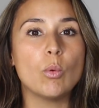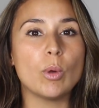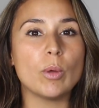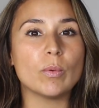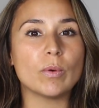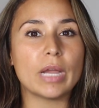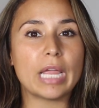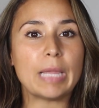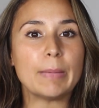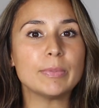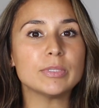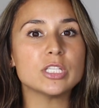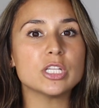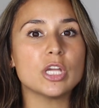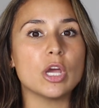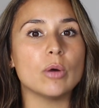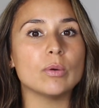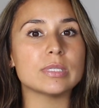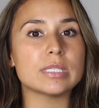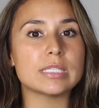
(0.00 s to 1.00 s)
we were able to
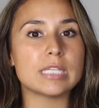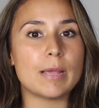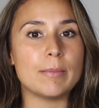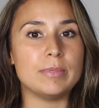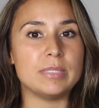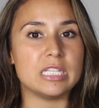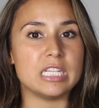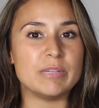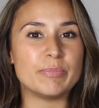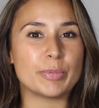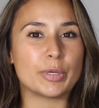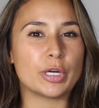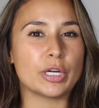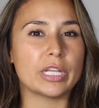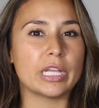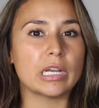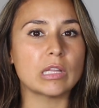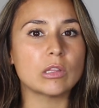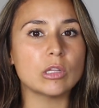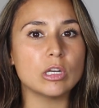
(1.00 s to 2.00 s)
go a step deeper,
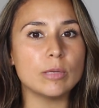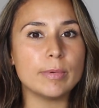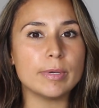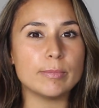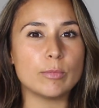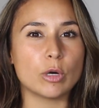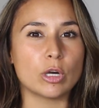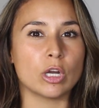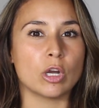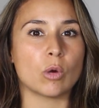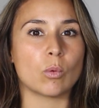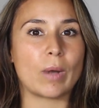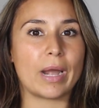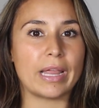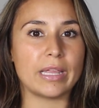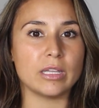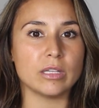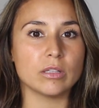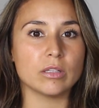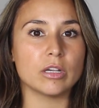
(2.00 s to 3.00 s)
get a little bit more
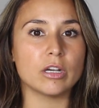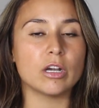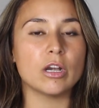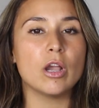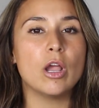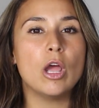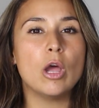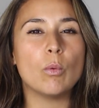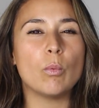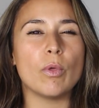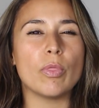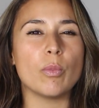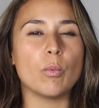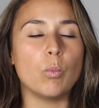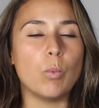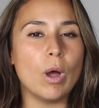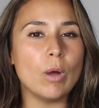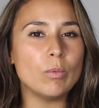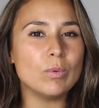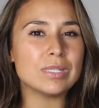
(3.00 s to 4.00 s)
granular with
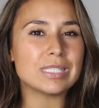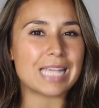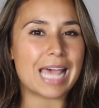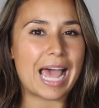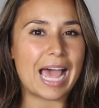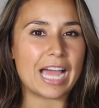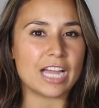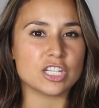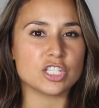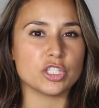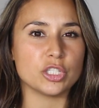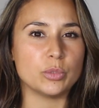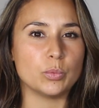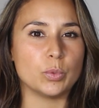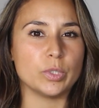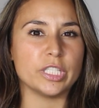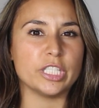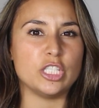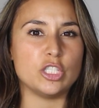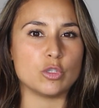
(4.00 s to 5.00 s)
what was actually
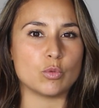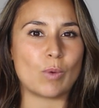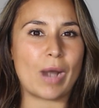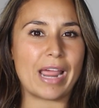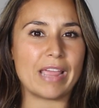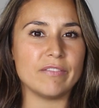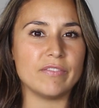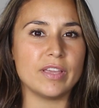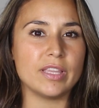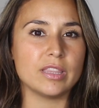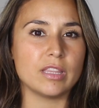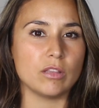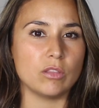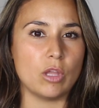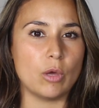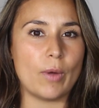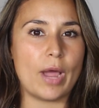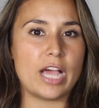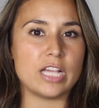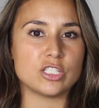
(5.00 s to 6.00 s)
really driving the
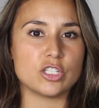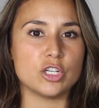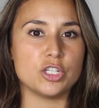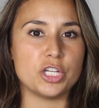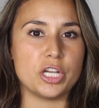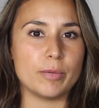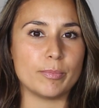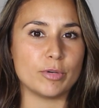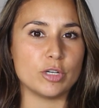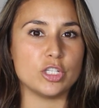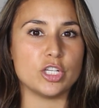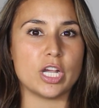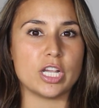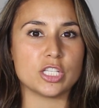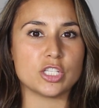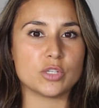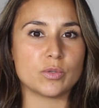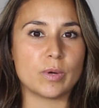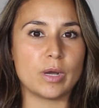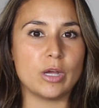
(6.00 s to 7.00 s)
low estrogen and
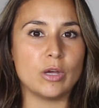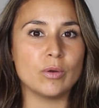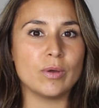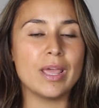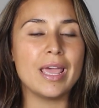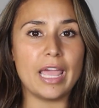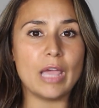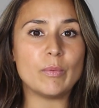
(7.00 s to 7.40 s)
progesterone.